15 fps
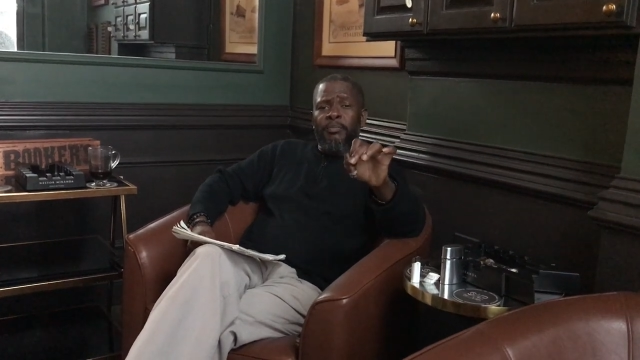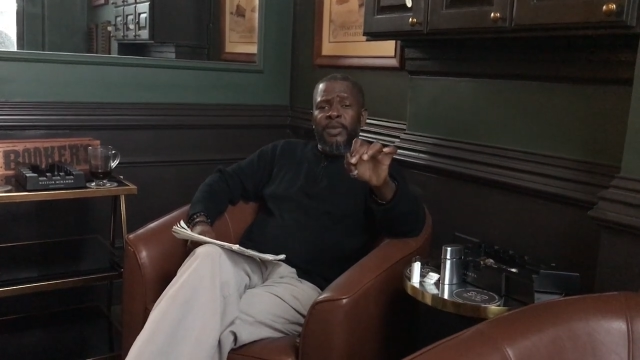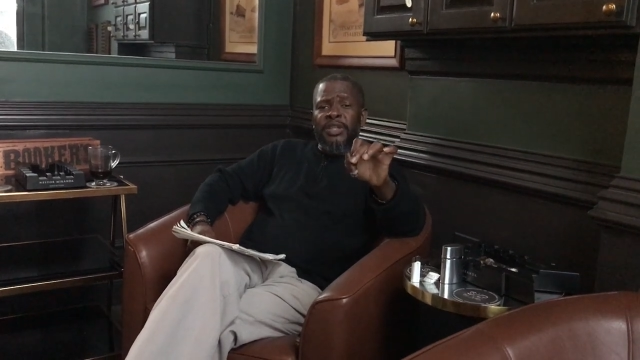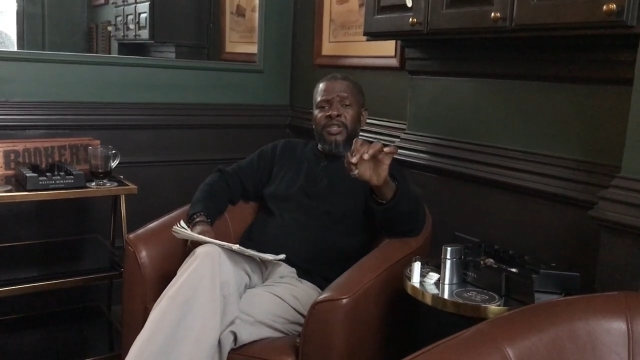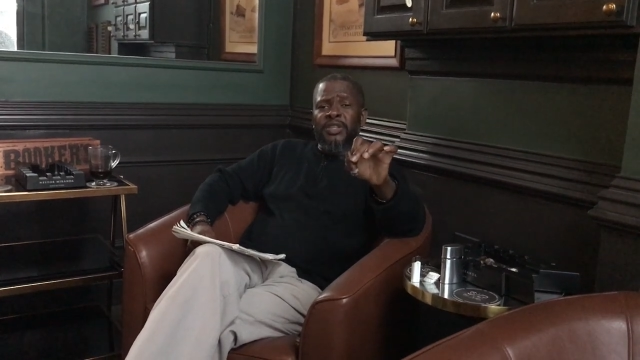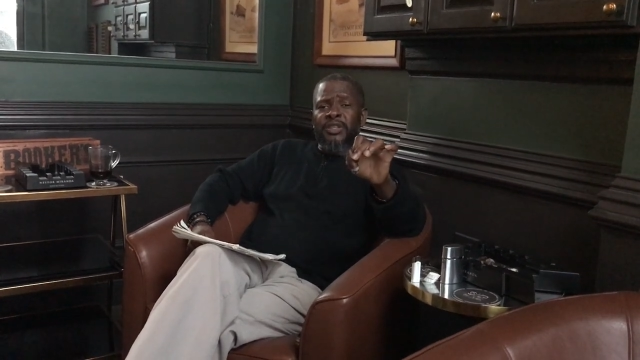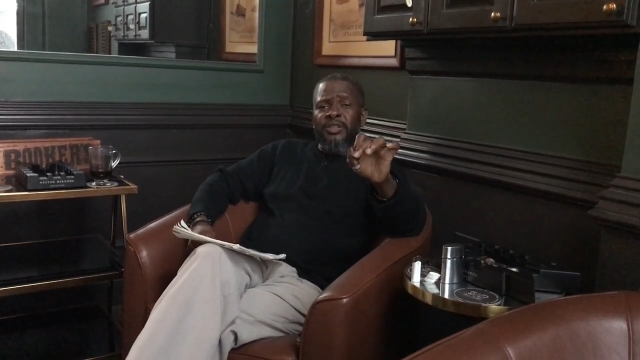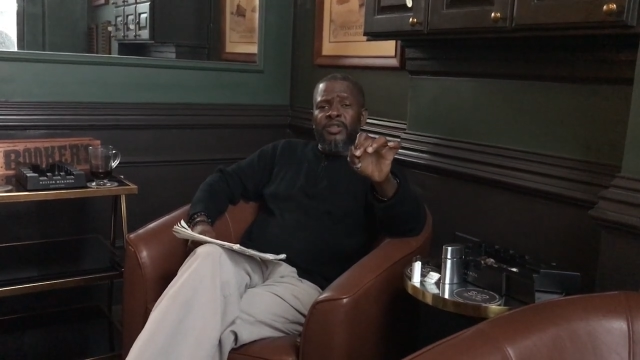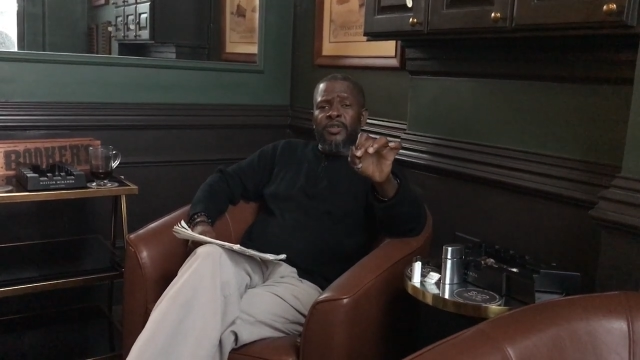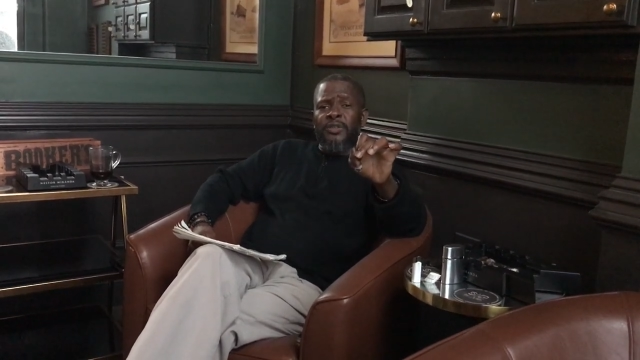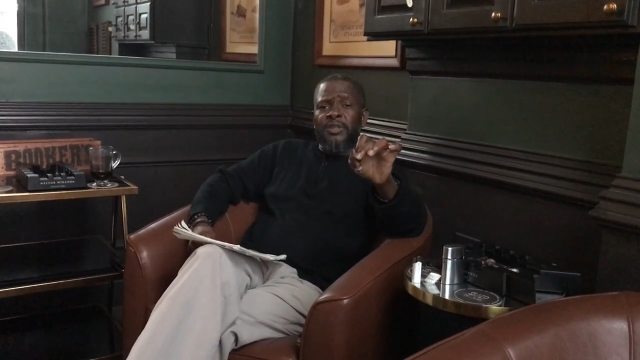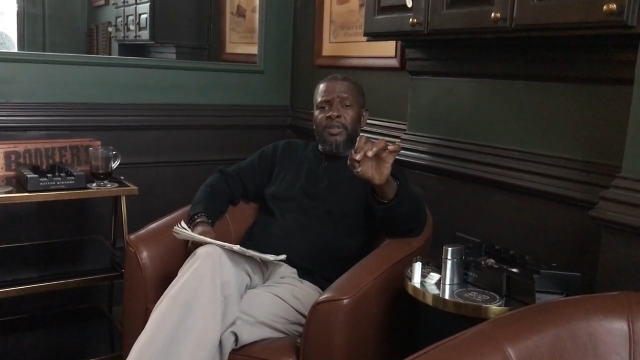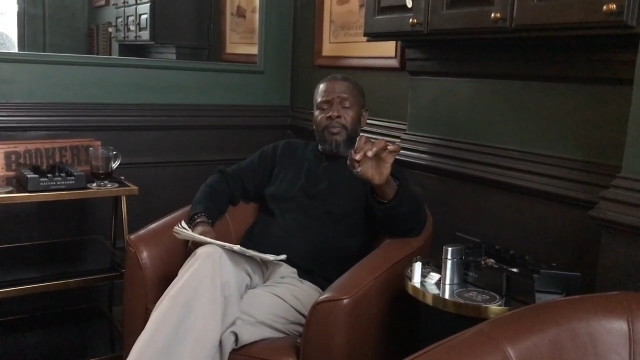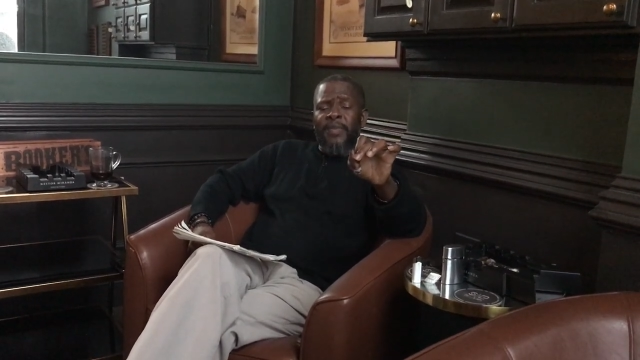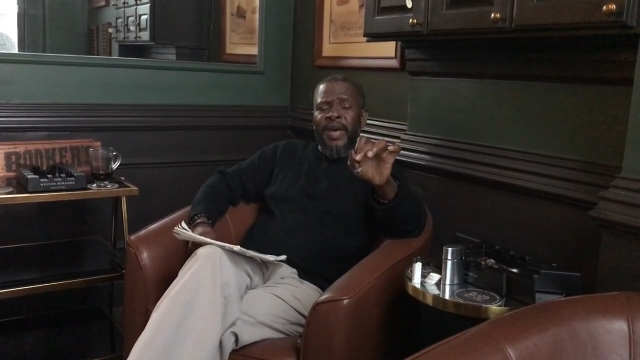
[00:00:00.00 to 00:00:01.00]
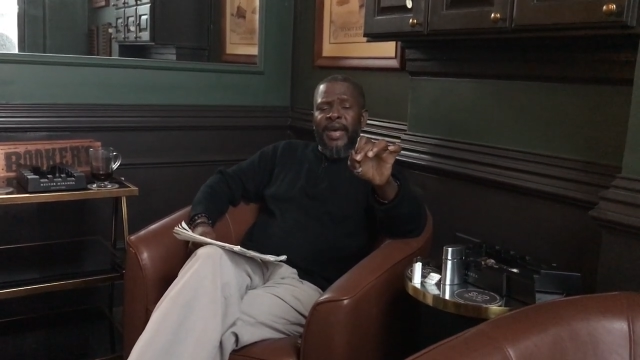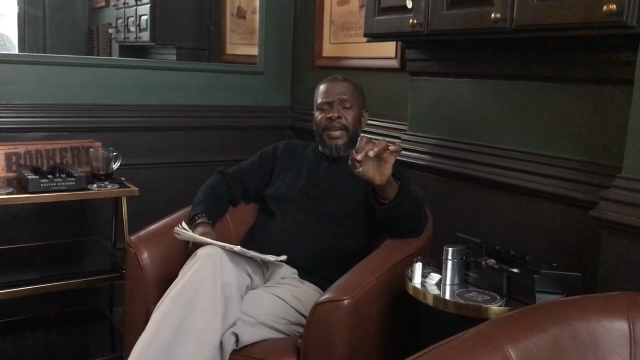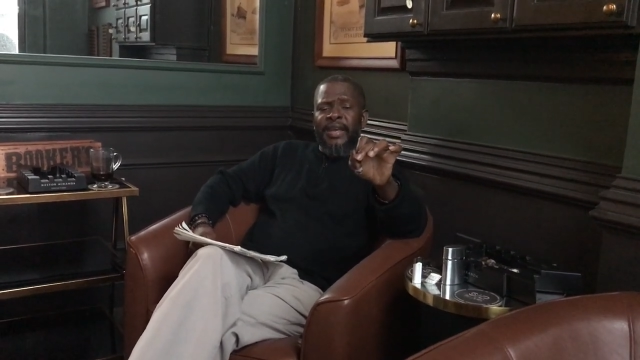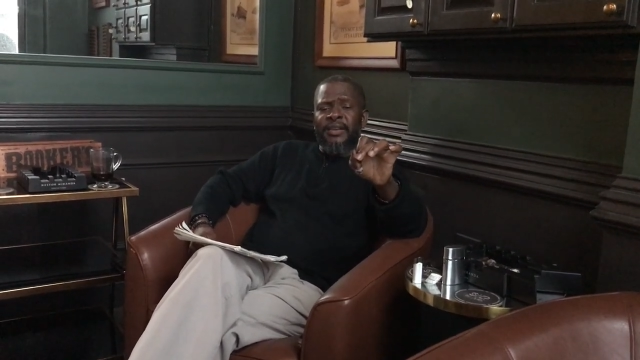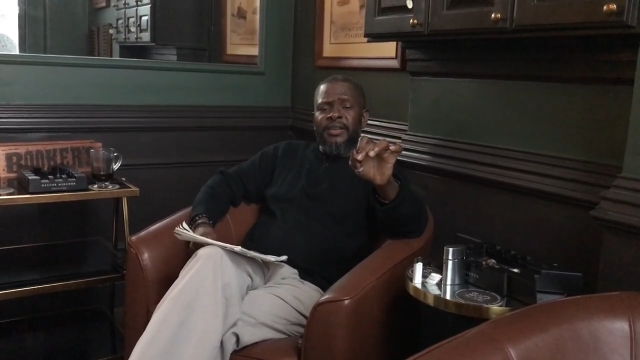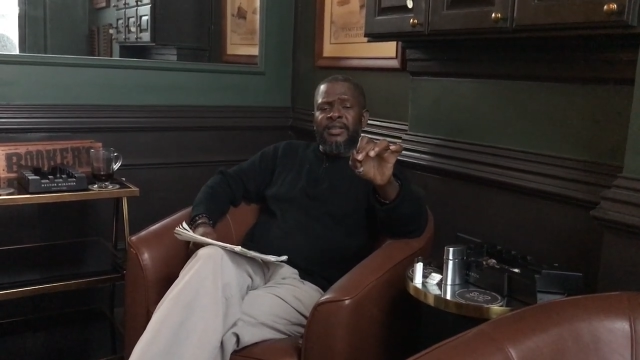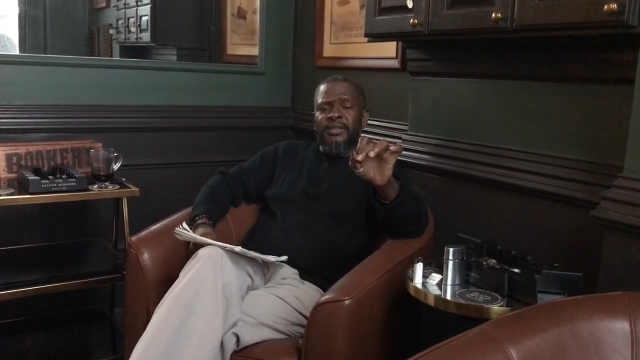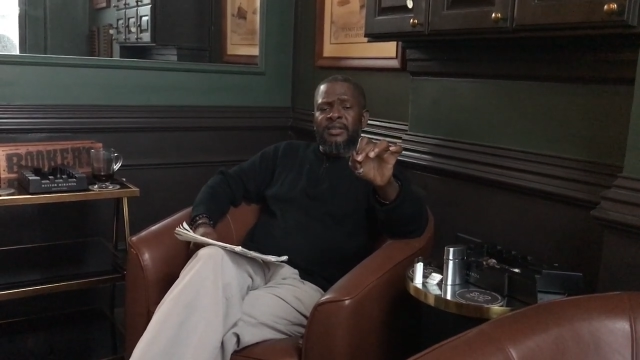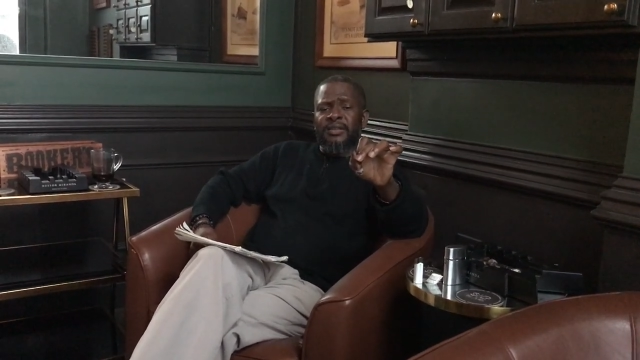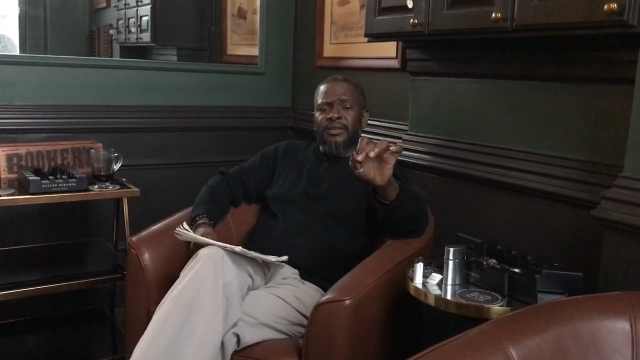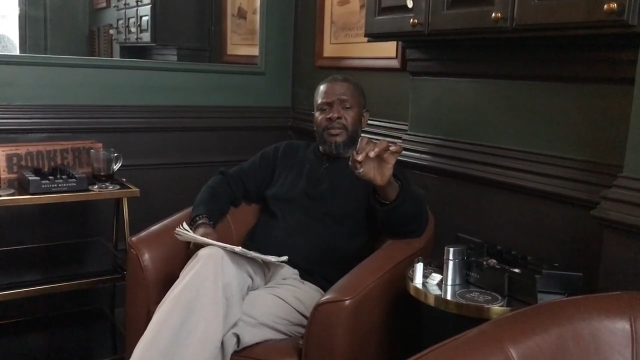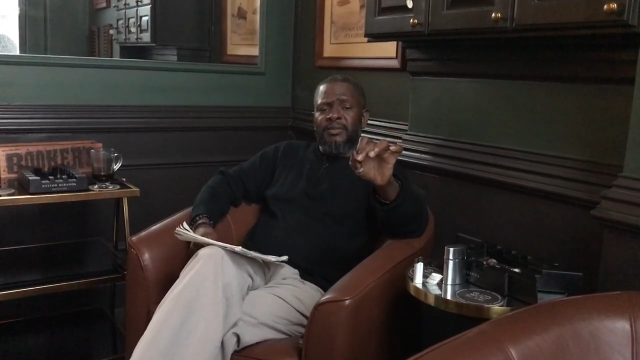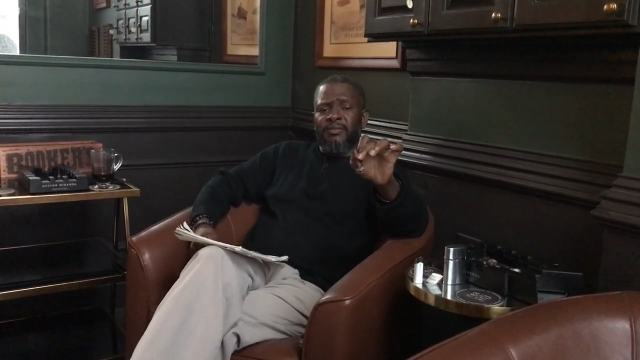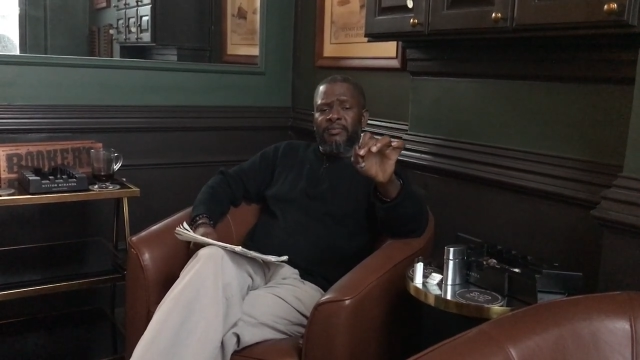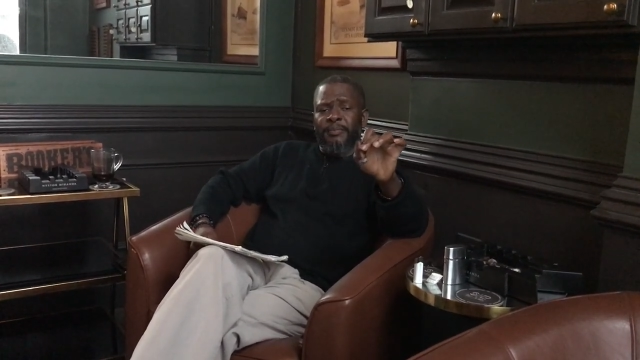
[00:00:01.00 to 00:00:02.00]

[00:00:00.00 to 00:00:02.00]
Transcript: mention to the Immaculees,